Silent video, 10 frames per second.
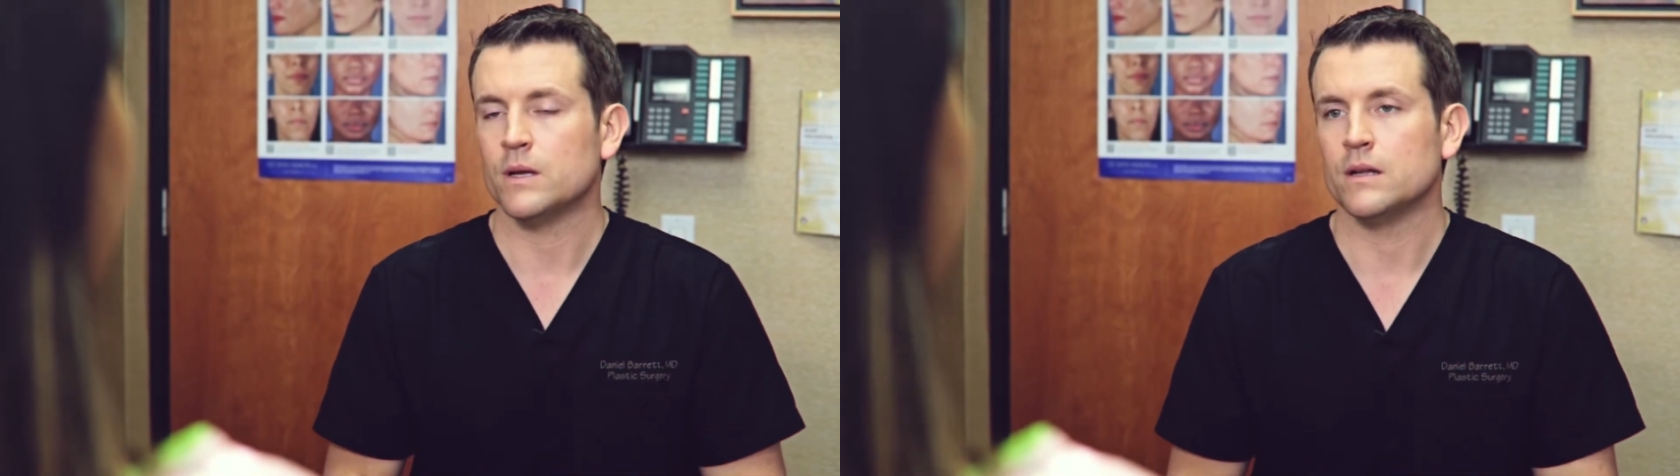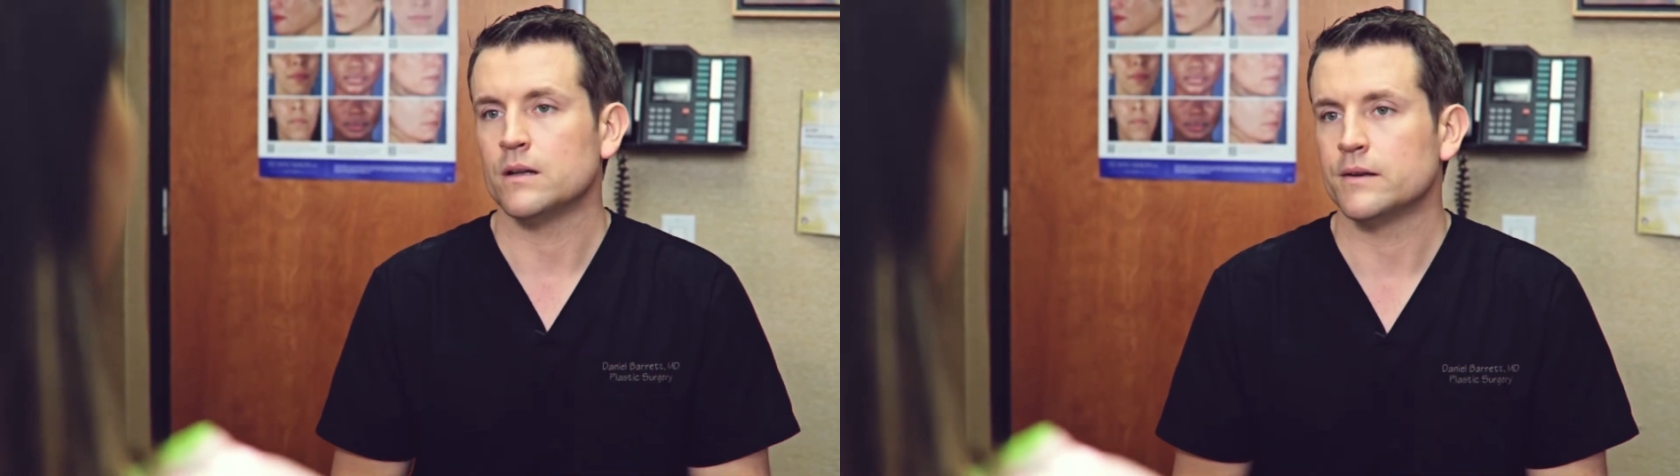
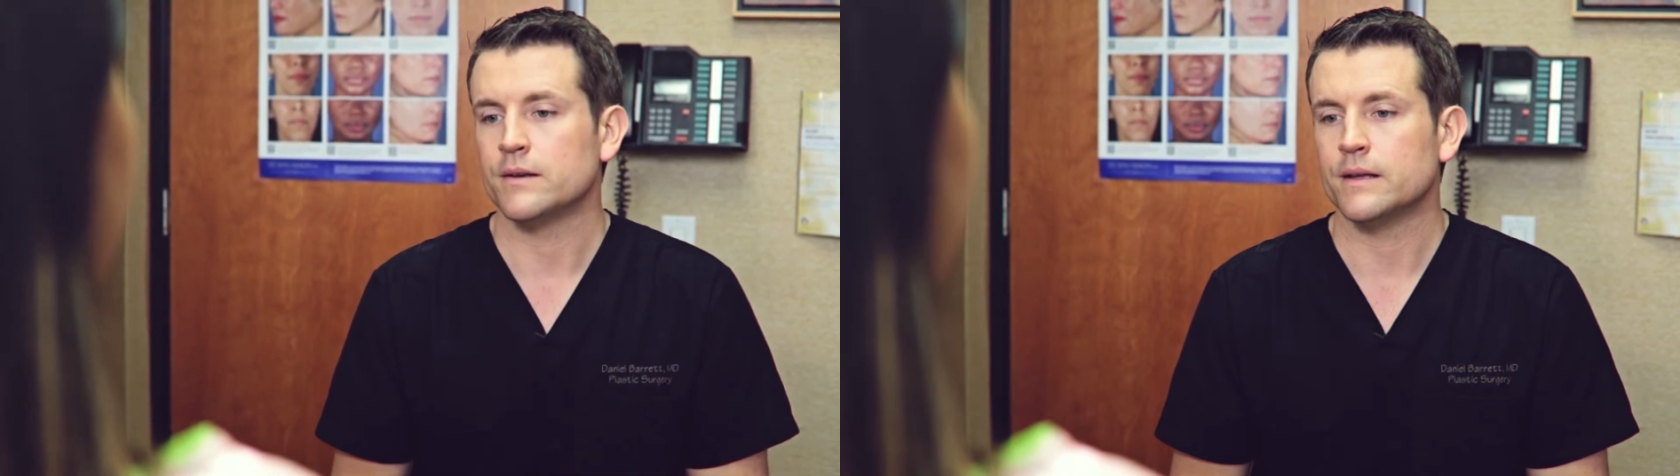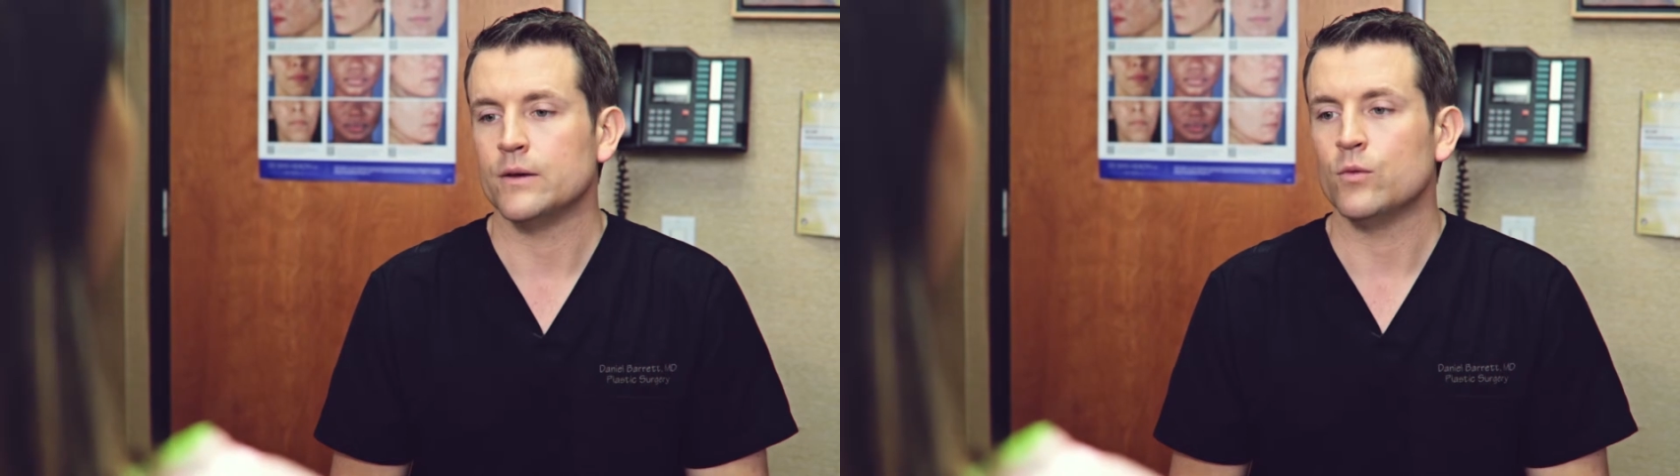
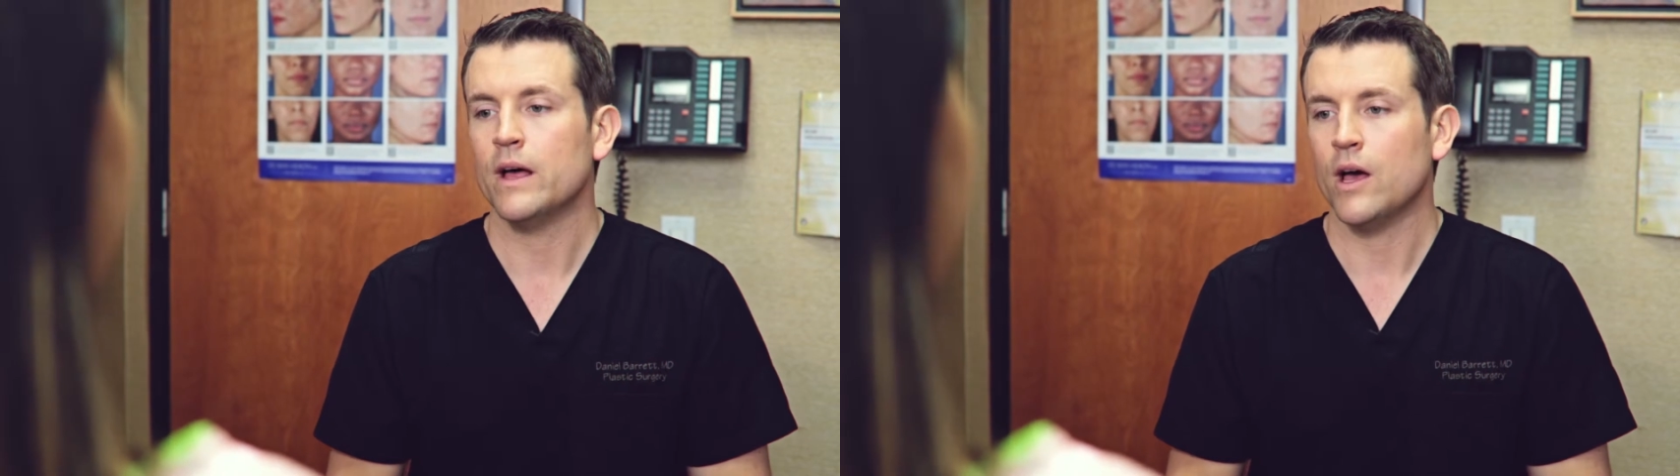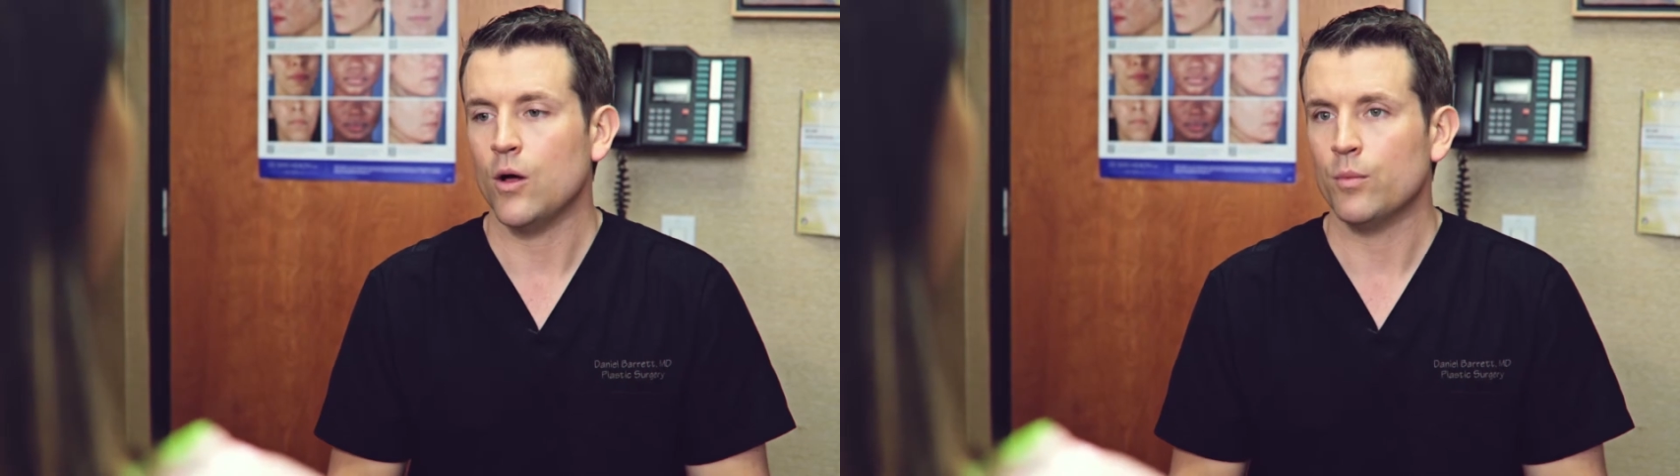and it
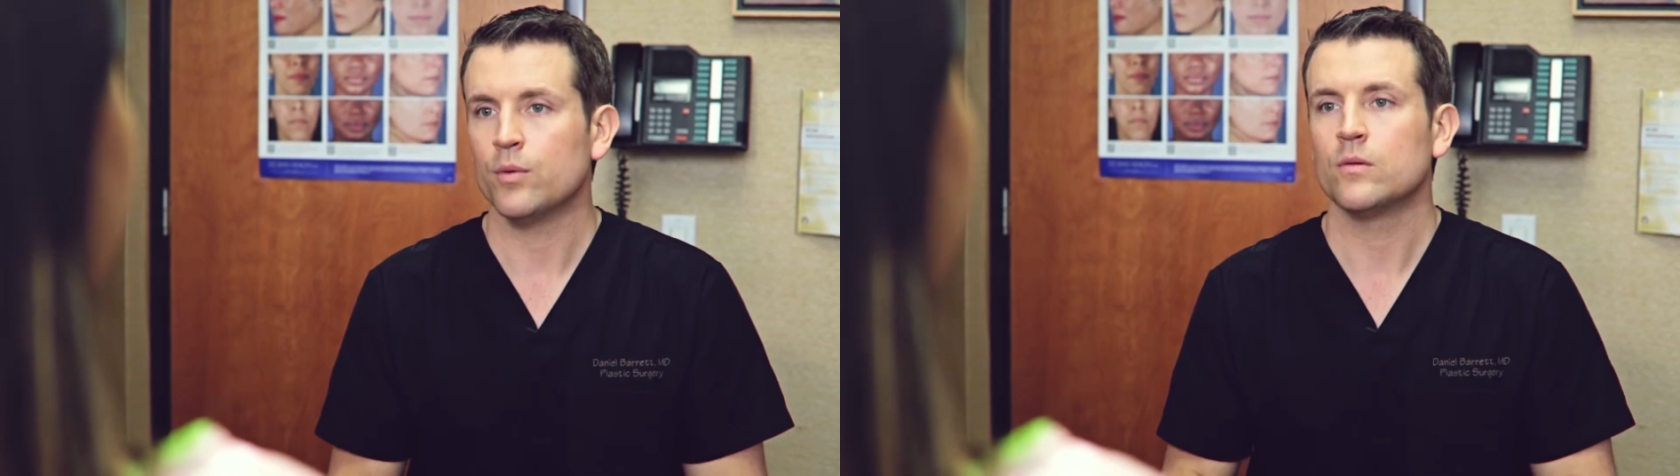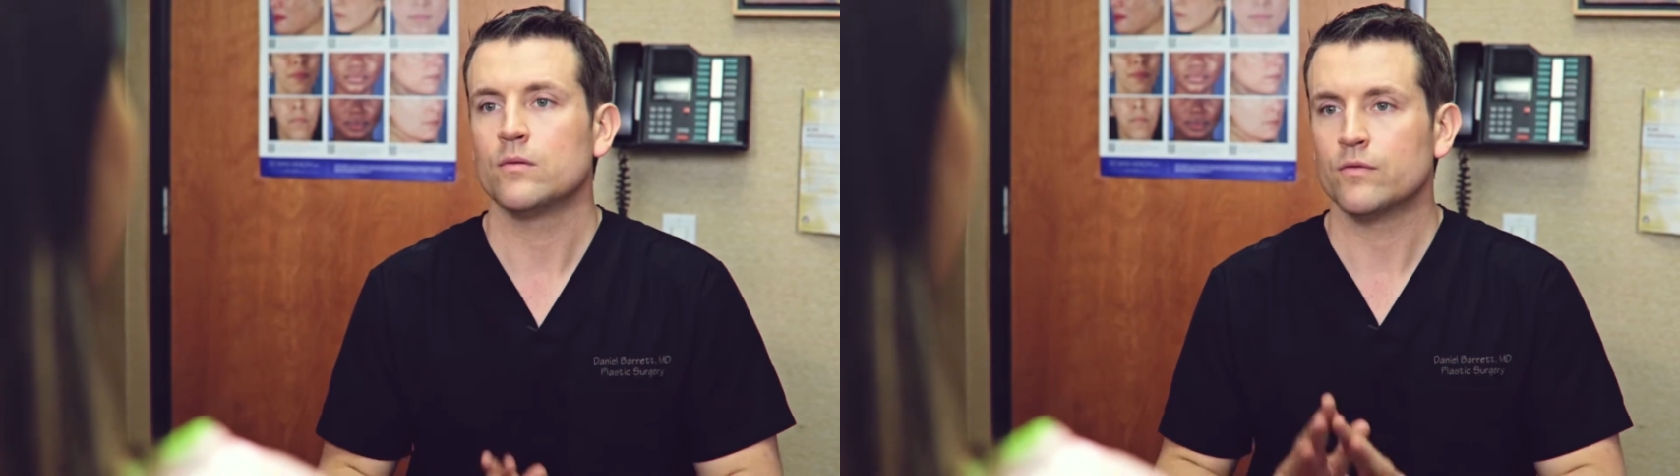will help